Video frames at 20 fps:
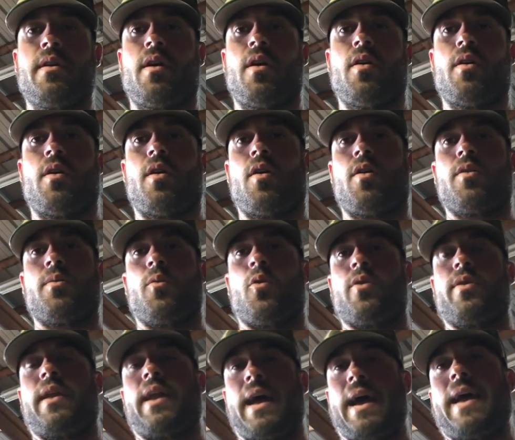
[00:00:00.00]
all the
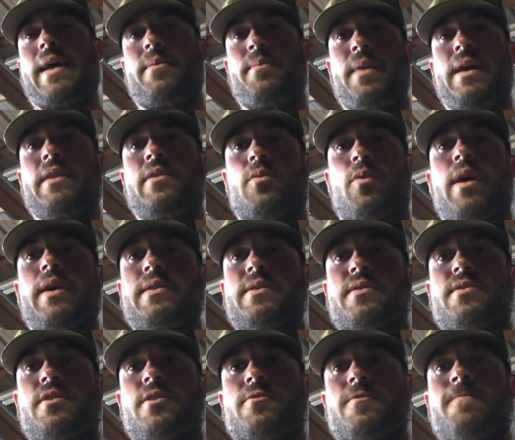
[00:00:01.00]
more that I had made the right
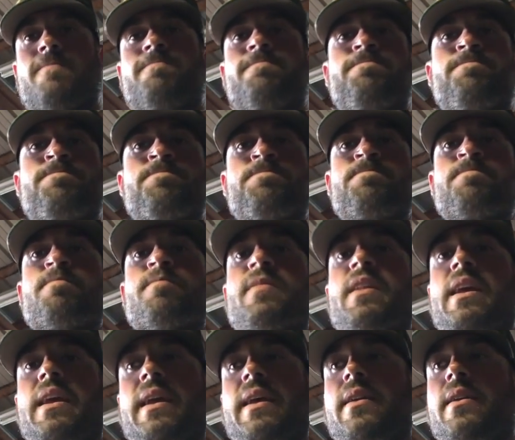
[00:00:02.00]
decision,
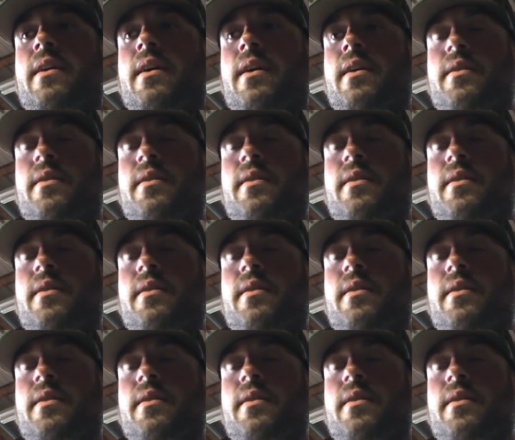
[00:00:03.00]
and